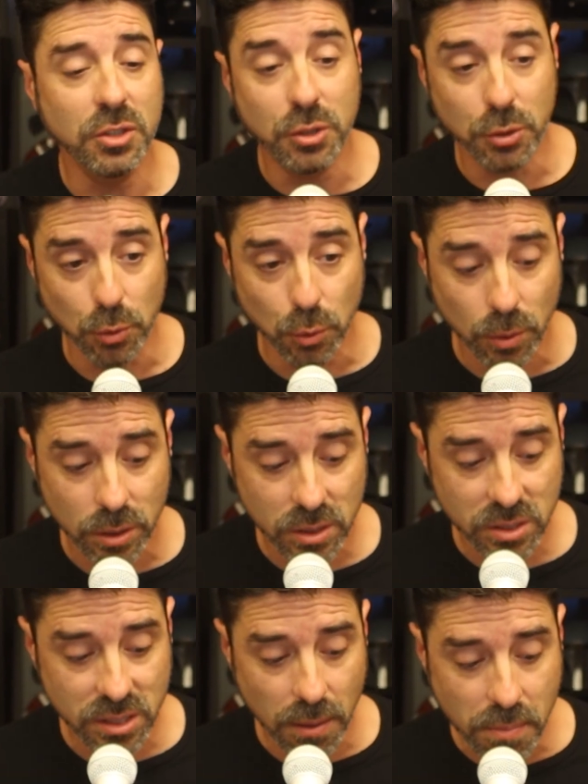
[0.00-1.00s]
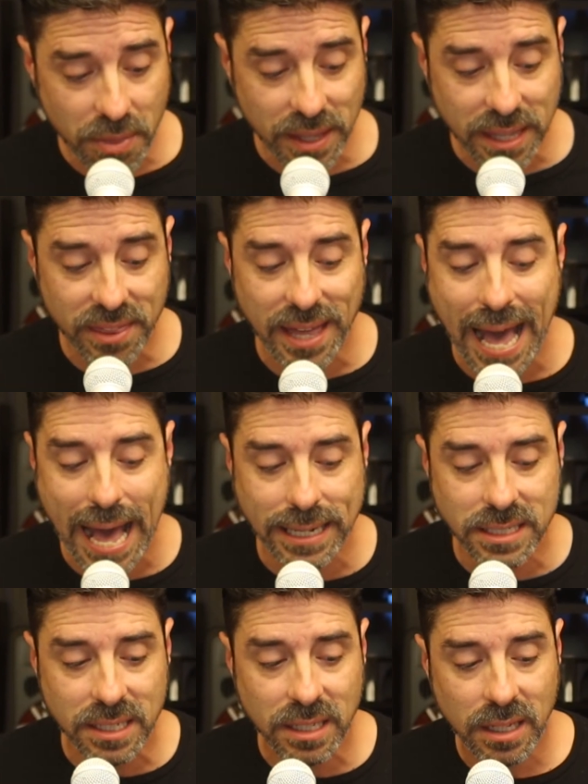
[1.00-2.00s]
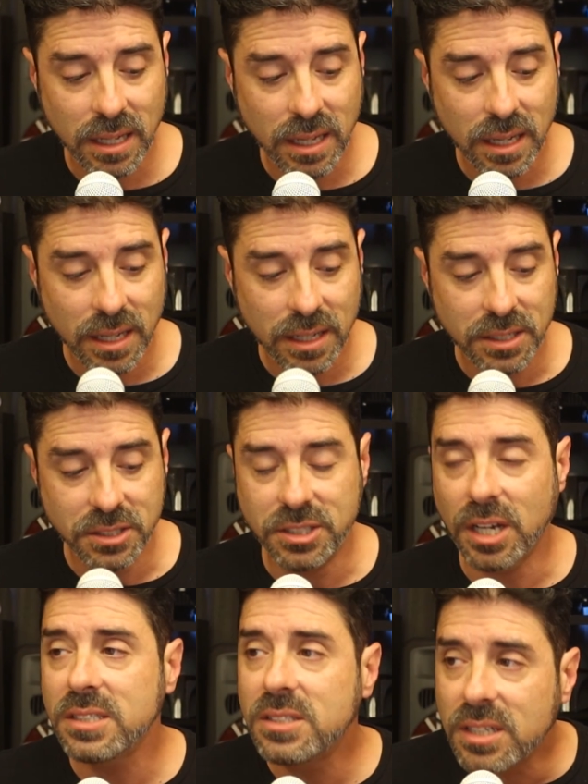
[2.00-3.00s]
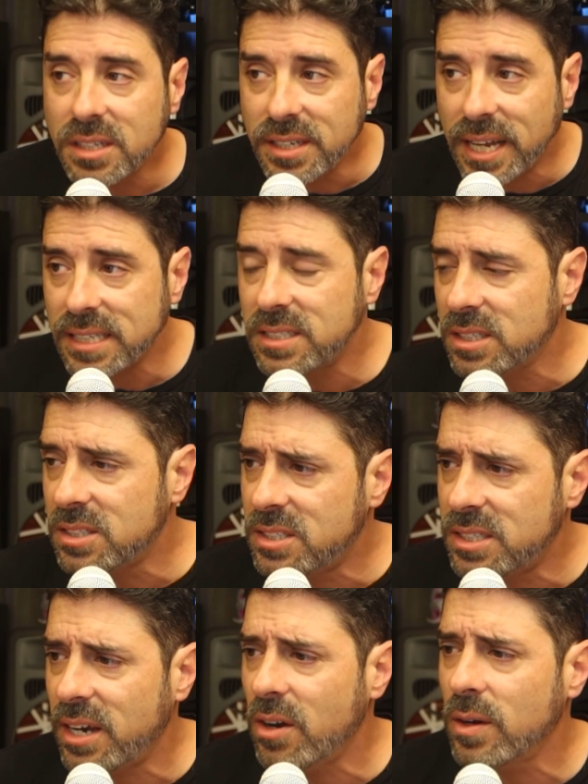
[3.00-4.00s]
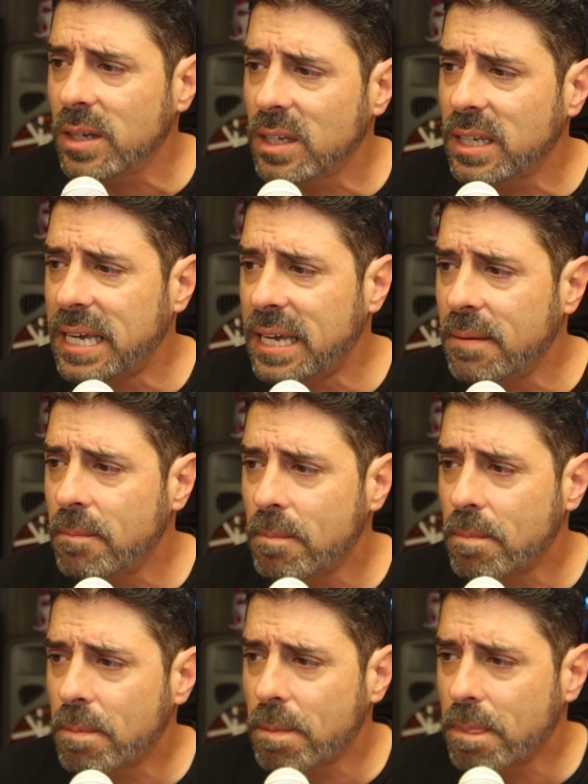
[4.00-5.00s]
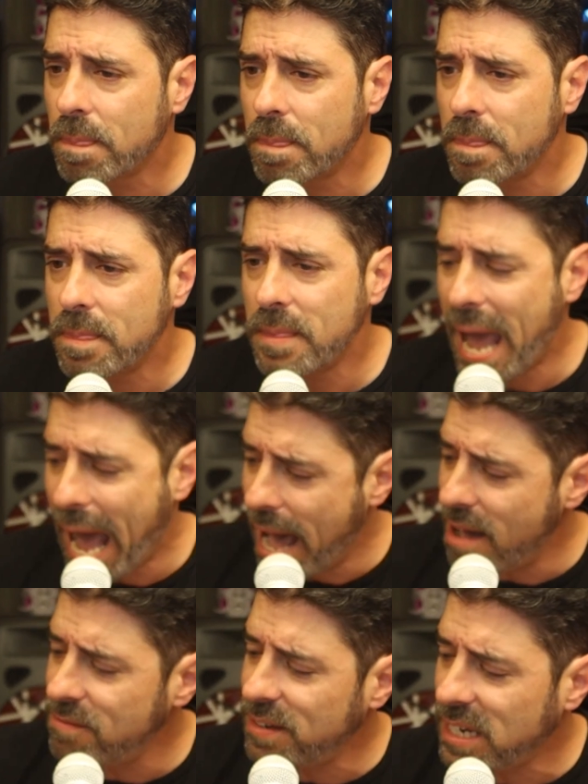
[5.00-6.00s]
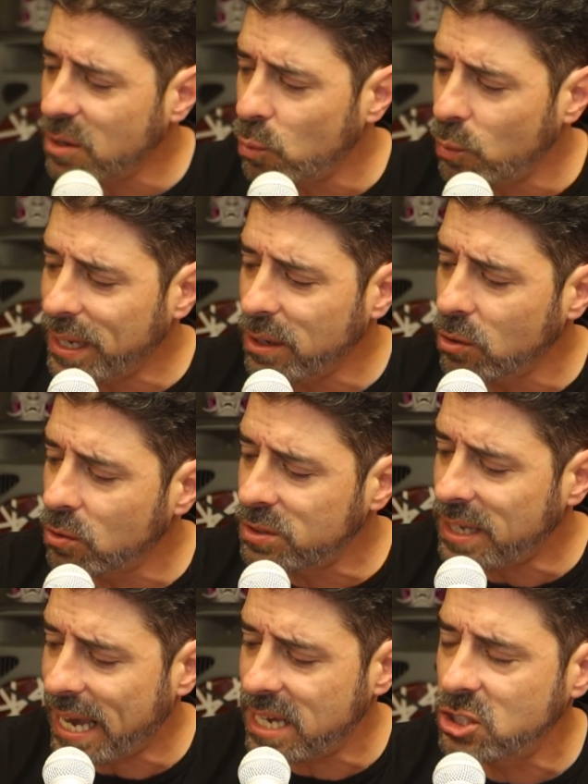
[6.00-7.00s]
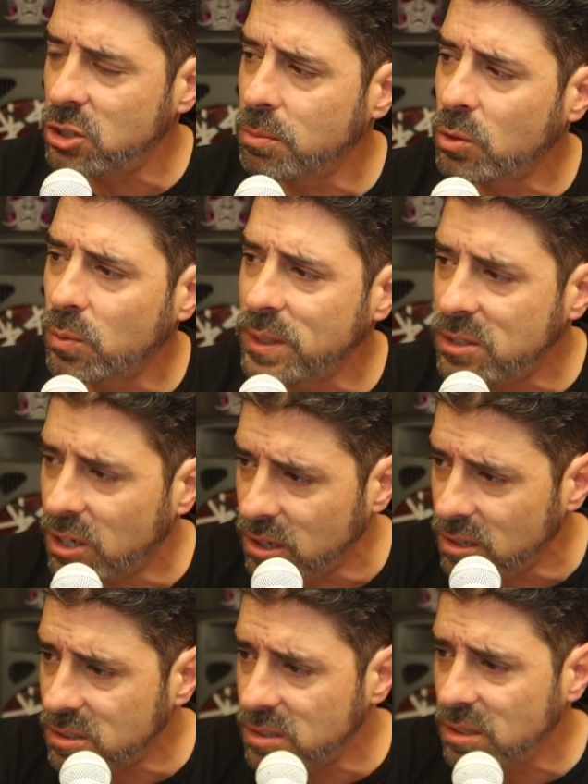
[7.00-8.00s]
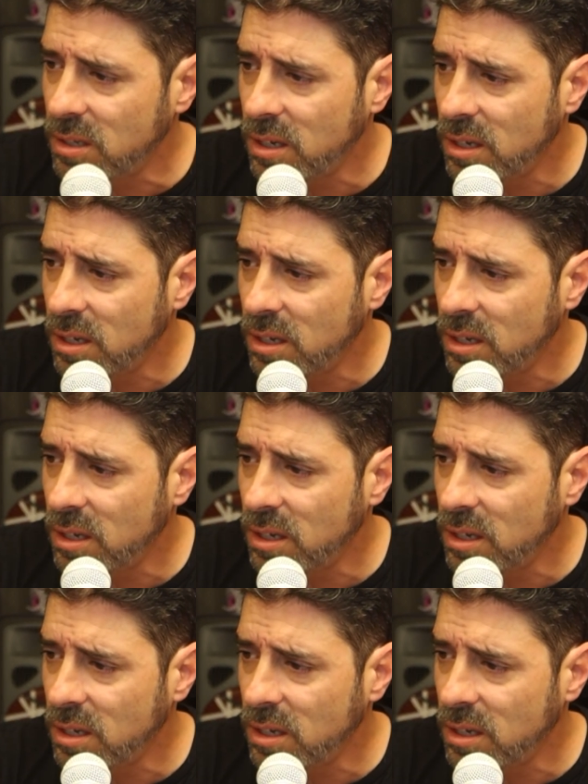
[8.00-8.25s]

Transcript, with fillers: do, something that doesn't necessarily have any real tangible returns.